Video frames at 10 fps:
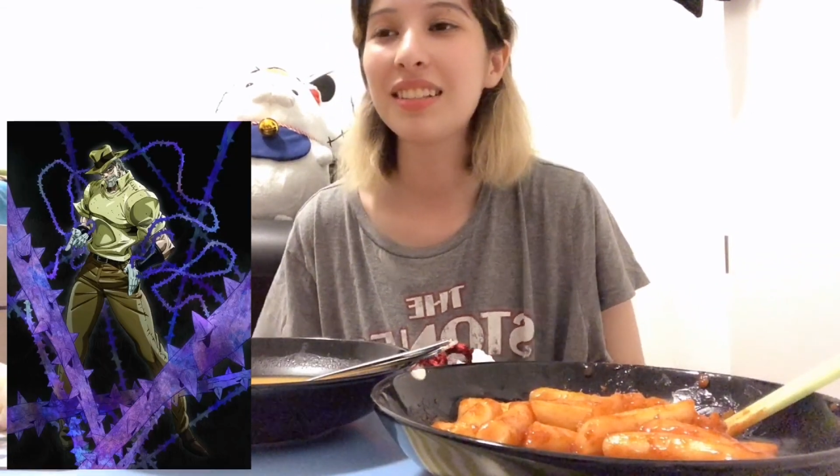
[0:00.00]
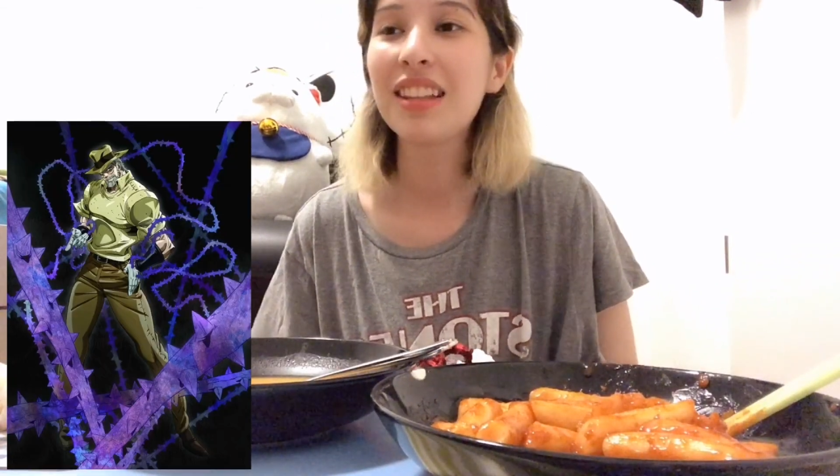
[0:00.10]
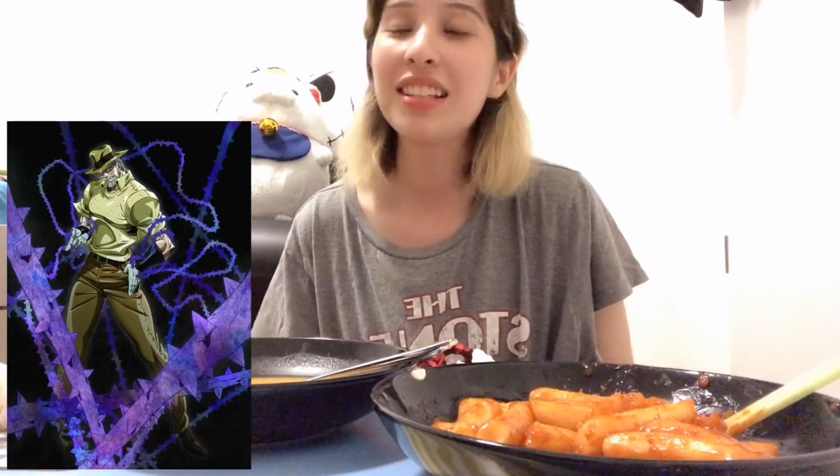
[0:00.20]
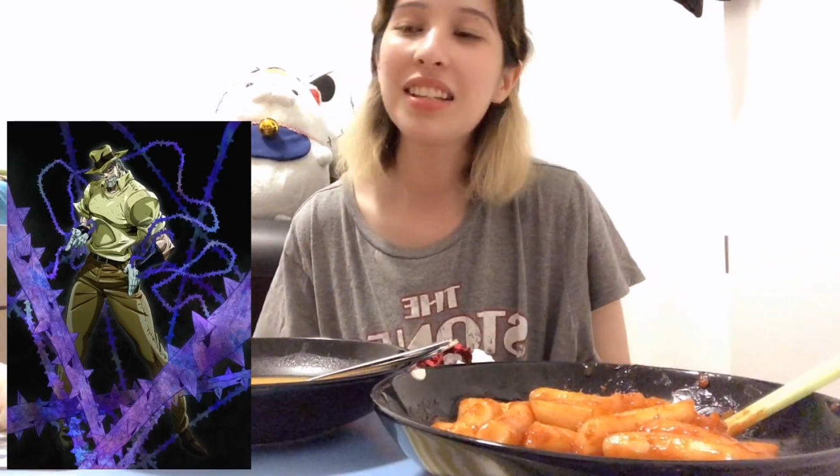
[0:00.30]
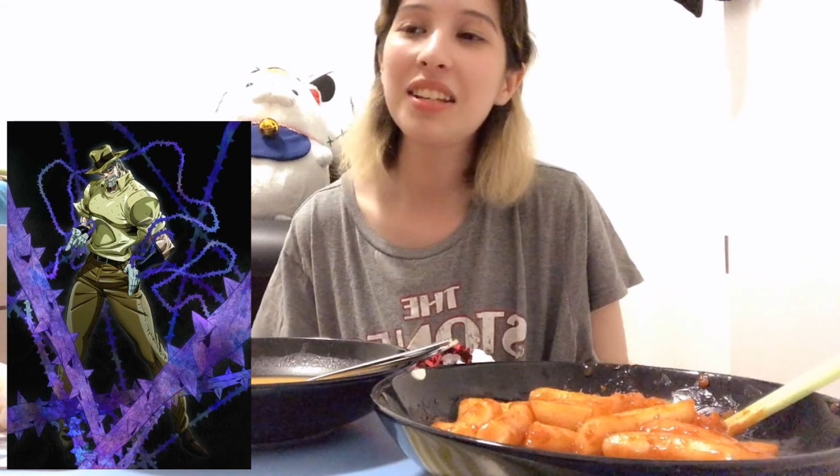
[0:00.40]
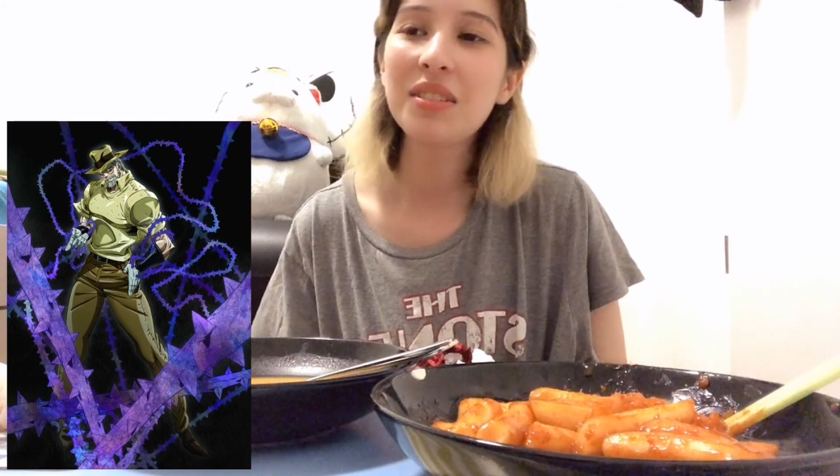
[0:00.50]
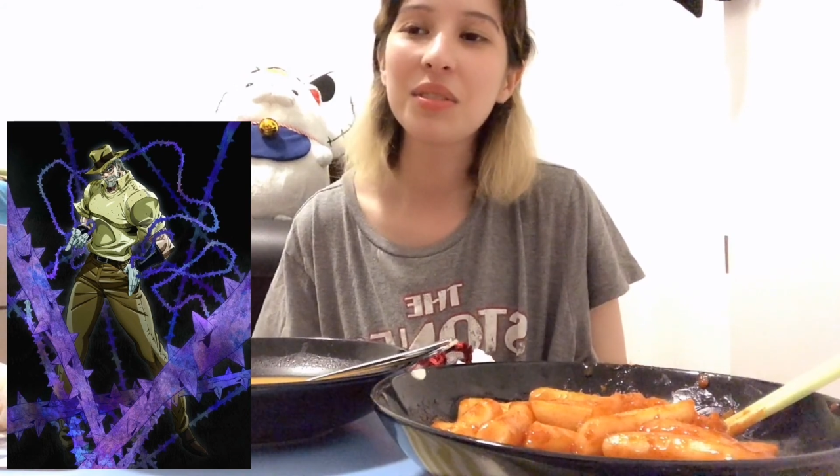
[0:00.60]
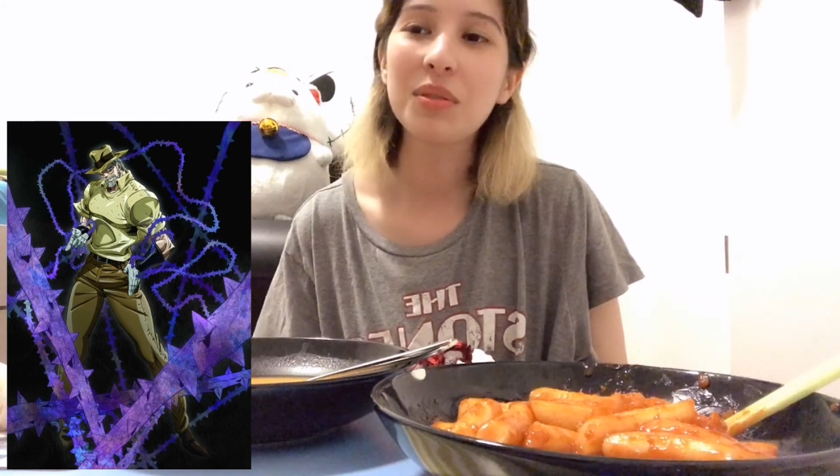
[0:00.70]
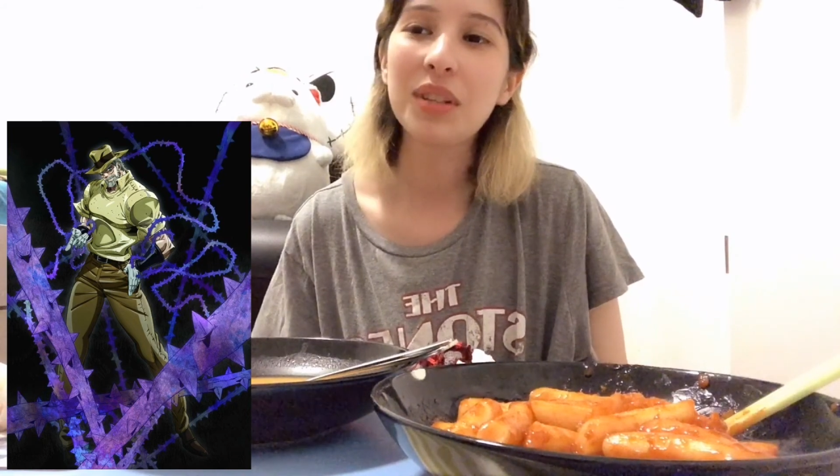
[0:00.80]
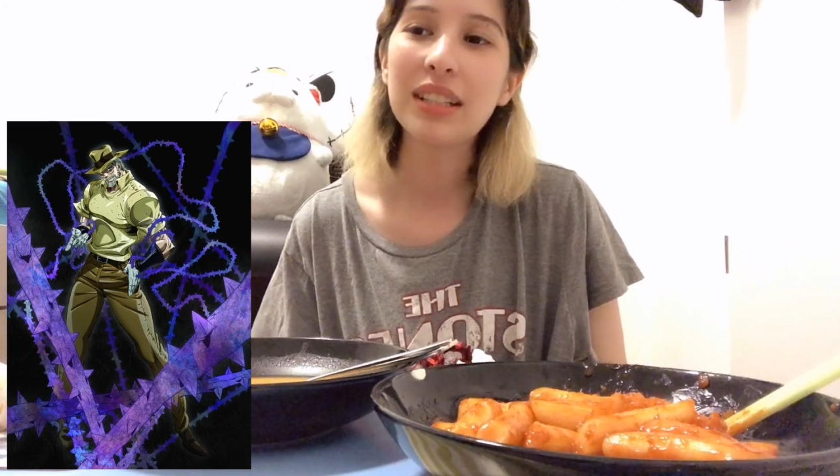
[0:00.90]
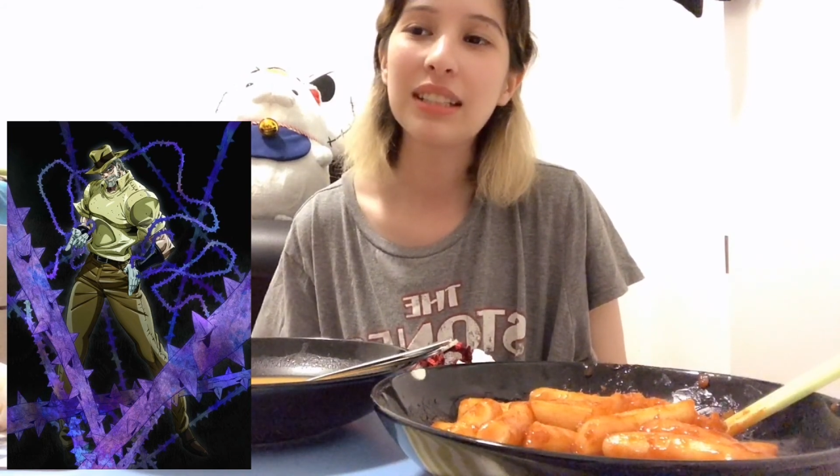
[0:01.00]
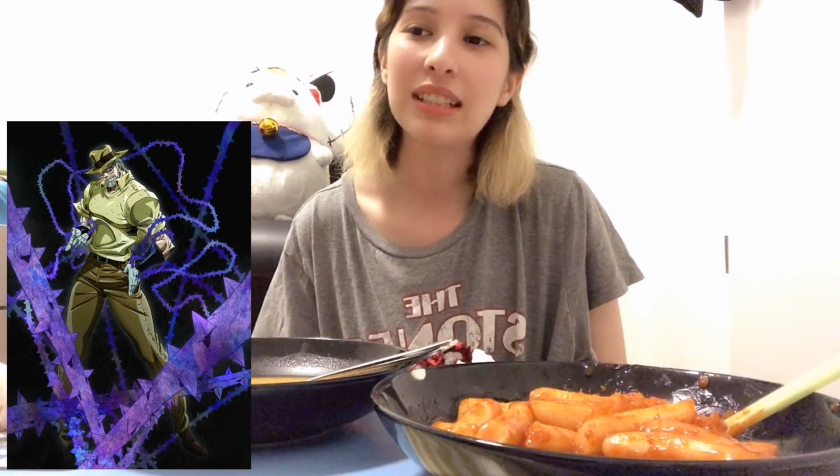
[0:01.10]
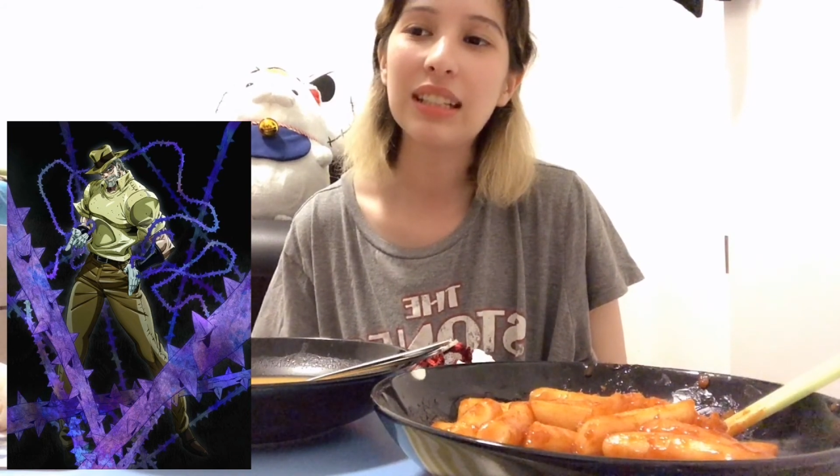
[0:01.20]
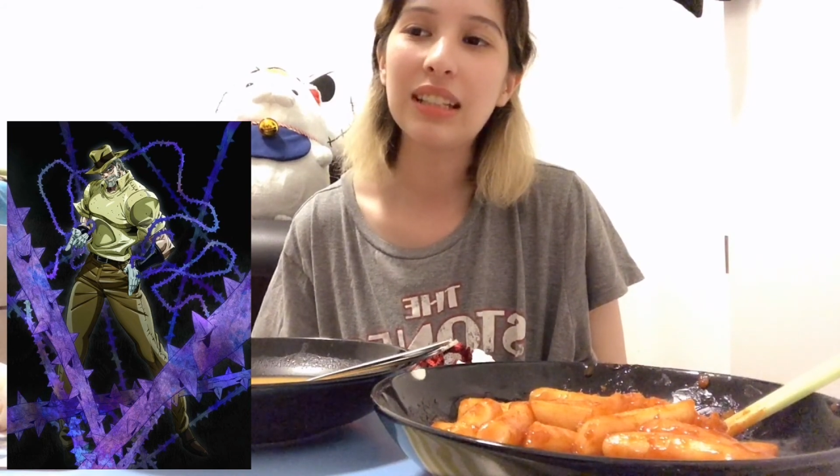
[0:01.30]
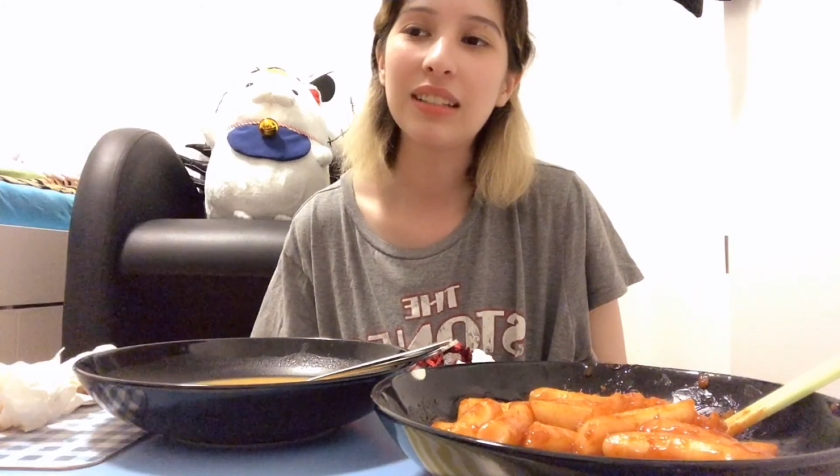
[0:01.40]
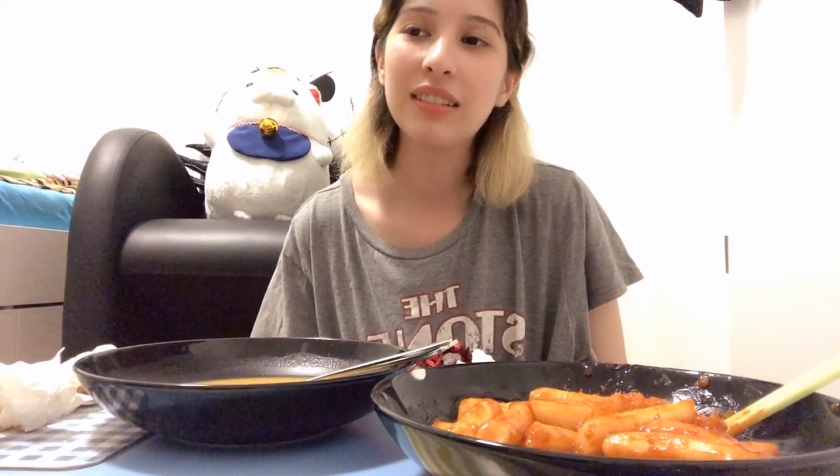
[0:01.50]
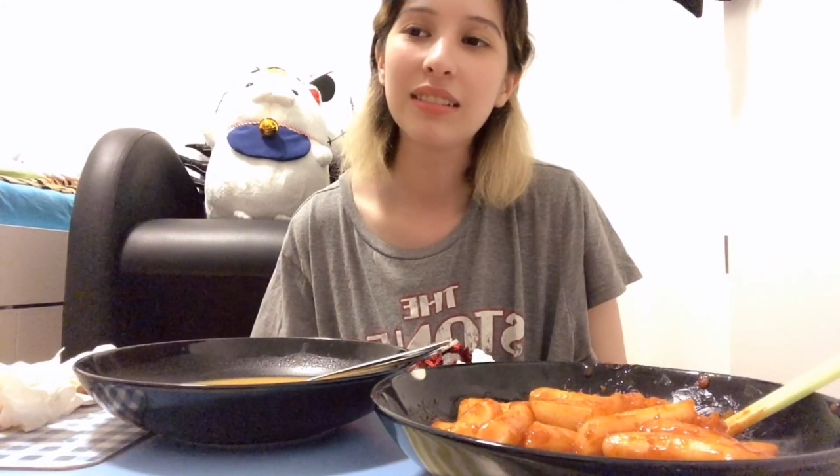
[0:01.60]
They say it so nicely,